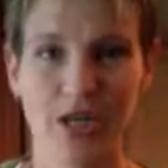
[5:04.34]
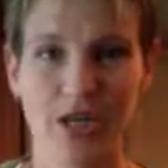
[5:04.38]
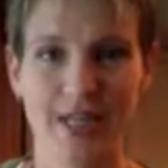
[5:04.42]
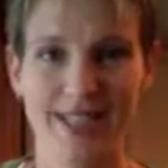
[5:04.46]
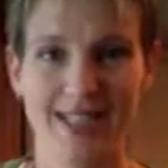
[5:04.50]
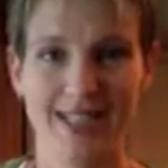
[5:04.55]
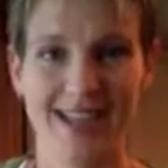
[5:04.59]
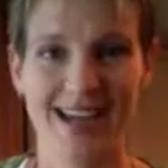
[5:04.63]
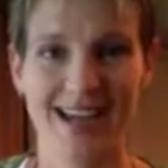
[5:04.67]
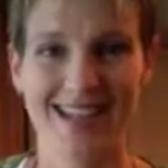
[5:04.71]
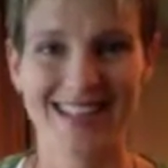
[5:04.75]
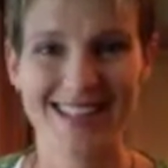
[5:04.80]

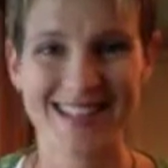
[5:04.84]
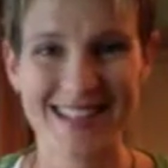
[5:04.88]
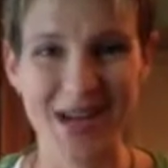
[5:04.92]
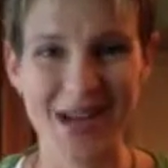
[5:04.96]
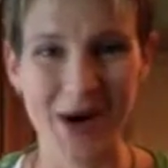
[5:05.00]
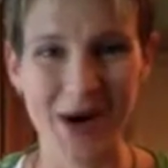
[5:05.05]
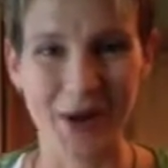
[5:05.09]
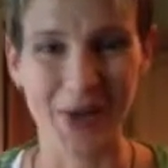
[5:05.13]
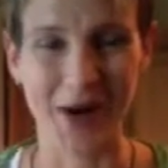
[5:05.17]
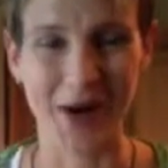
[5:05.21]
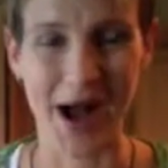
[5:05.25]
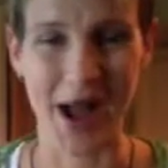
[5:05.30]
today,
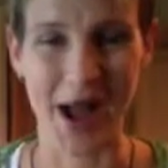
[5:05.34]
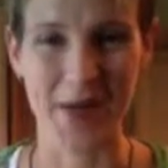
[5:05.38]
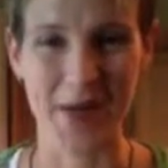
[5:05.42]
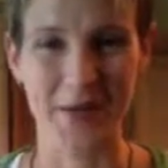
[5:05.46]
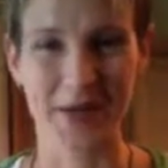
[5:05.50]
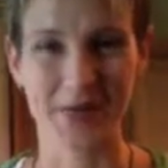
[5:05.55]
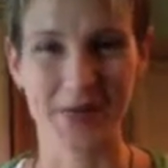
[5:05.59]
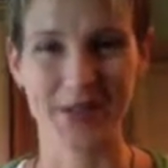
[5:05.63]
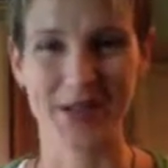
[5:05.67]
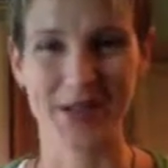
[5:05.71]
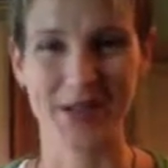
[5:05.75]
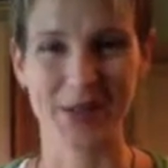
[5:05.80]
so I'm going
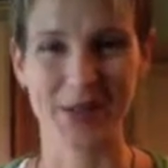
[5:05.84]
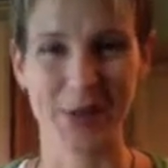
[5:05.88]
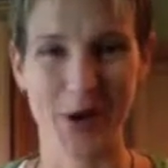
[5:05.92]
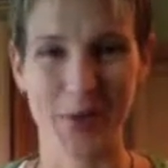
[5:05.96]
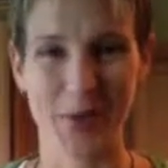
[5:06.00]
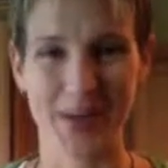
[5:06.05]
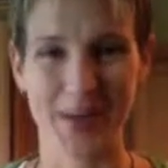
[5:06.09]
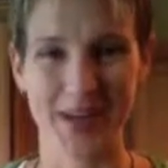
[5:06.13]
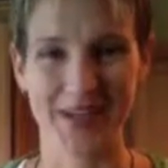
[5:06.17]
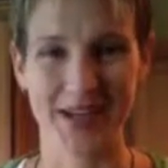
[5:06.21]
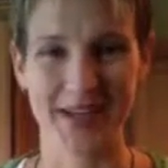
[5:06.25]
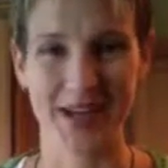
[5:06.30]
to be
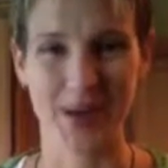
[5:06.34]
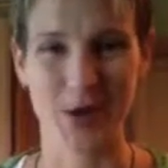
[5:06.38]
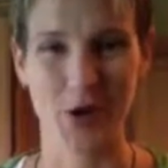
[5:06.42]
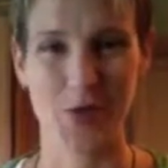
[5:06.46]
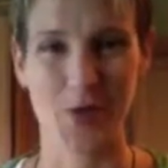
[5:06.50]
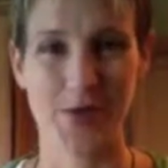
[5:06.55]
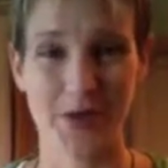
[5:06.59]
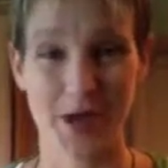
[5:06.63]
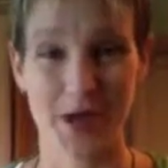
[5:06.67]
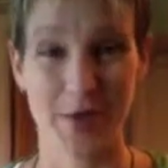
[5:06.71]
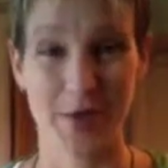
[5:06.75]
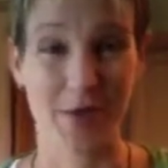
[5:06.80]
experimenting and
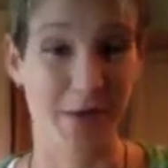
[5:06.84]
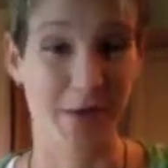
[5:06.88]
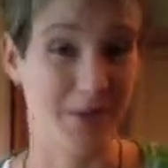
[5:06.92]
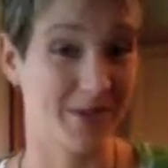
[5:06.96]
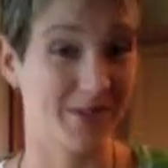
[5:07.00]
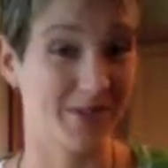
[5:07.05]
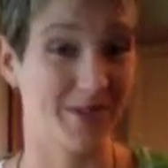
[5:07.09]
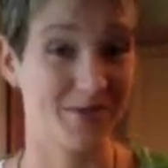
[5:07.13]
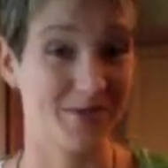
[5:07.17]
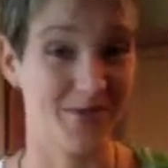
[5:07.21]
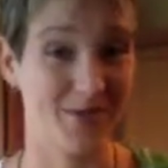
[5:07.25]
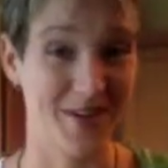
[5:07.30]
hopefully come up with
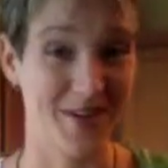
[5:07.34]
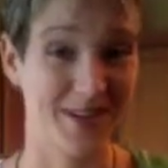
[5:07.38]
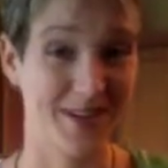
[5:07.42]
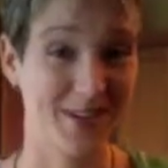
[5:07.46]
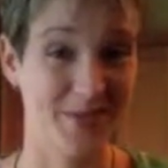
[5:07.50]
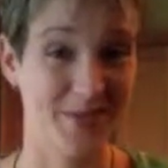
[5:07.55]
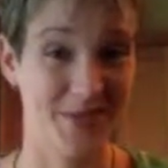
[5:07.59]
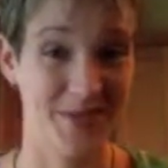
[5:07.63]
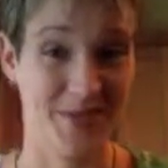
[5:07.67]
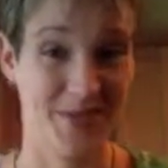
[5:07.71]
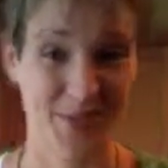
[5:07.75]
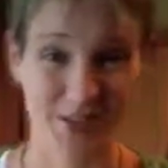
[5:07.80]
some new
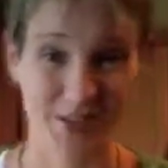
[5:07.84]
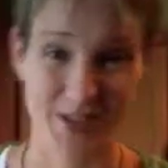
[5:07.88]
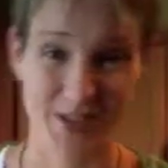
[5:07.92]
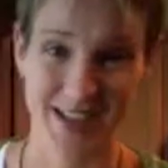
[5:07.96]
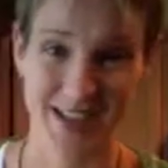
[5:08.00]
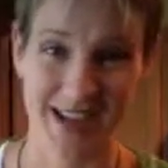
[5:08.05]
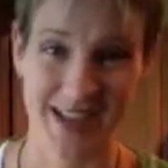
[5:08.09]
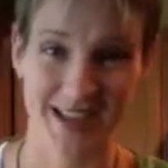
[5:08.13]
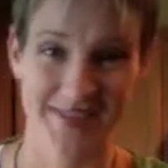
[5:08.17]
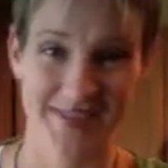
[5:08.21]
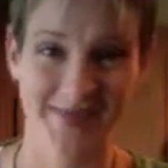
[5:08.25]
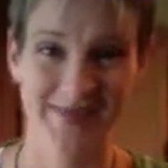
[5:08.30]
recipes for the
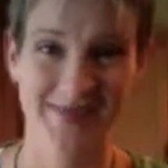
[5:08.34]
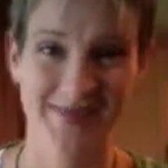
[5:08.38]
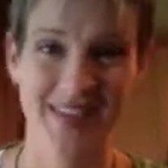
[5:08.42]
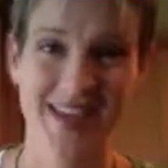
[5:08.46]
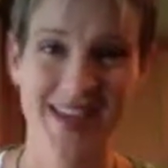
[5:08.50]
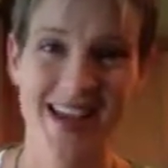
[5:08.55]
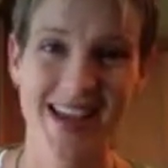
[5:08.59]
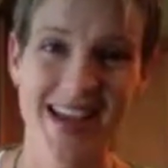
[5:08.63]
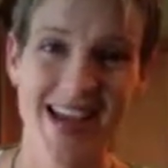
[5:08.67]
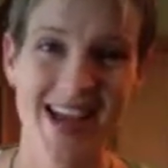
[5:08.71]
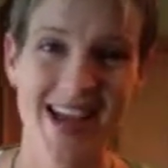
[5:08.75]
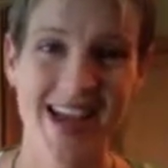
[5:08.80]
site.
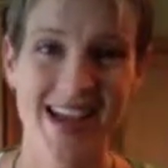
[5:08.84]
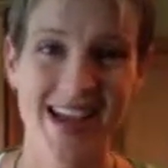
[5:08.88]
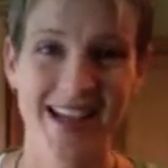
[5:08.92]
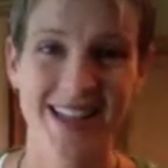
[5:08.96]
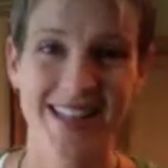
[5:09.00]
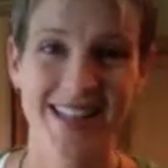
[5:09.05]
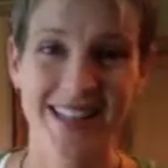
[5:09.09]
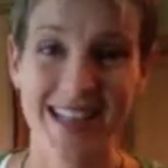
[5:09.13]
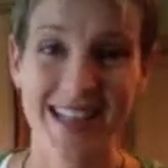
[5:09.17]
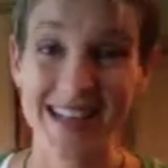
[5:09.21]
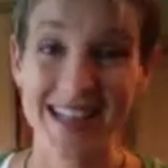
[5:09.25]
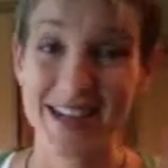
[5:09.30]

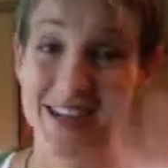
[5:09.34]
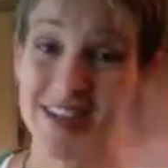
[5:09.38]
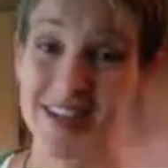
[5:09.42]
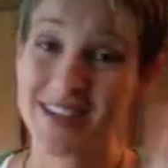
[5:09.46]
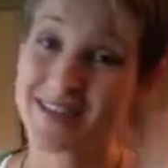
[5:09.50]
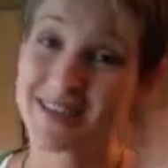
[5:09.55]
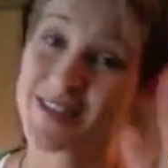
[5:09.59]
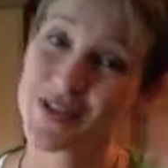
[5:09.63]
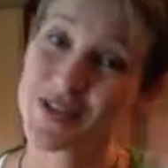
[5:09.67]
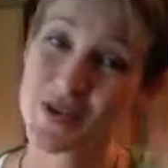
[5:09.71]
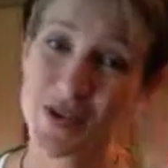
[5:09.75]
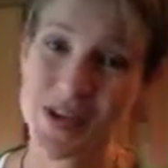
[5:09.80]
Later.
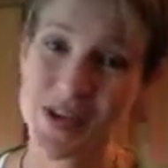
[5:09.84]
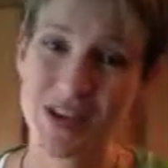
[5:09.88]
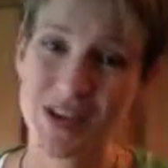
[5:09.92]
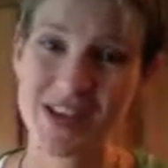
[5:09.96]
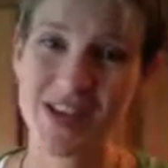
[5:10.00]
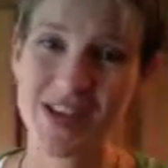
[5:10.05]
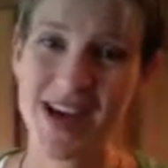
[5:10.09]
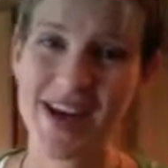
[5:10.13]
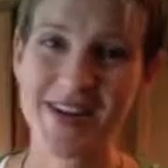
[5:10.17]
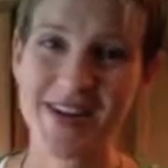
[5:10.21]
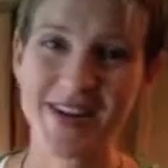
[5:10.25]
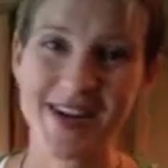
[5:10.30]
Enjoy your
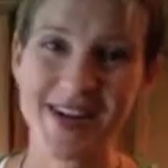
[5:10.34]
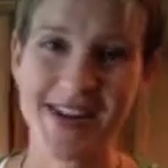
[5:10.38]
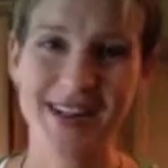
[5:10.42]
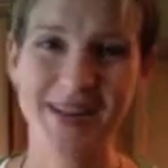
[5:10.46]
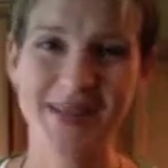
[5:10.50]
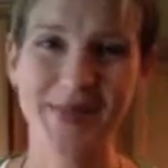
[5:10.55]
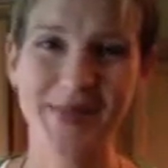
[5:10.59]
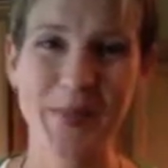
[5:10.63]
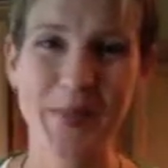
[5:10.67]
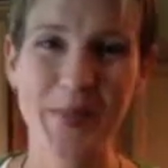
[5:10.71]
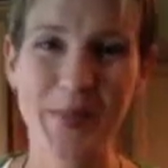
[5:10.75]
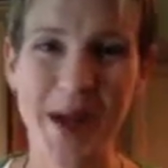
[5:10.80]
Saturday.
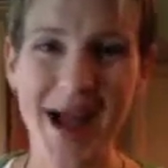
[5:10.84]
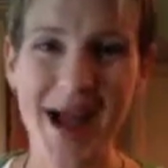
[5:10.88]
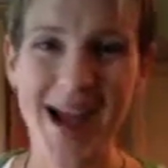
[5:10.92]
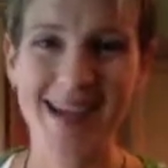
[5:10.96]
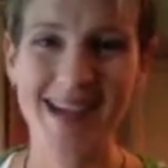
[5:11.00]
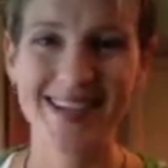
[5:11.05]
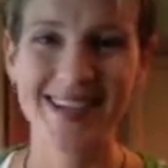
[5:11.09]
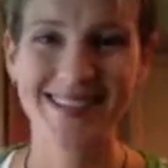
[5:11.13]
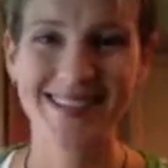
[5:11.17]
Bye.